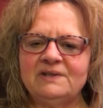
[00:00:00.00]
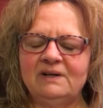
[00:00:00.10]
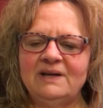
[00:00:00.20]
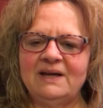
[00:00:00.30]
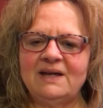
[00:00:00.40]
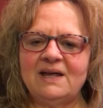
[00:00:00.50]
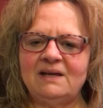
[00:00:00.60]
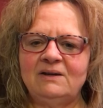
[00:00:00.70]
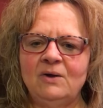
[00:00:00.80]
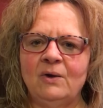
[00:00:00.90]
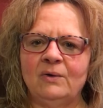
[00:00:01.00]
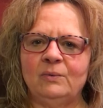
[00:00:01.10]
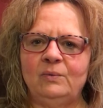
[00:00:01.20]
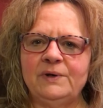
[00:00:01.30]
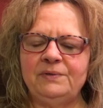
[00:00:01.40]
again
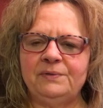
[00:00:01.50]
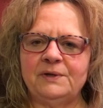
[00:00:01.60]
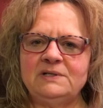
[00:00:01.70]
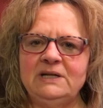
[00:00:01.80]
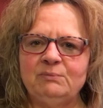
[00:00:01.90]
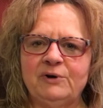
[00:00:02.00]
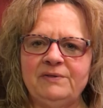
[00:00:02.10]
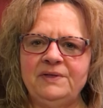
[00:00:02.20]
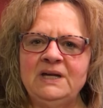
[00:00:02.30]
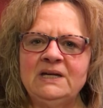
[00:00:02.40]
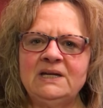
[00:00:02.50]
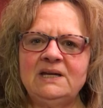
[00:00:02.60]
with a deep breath in.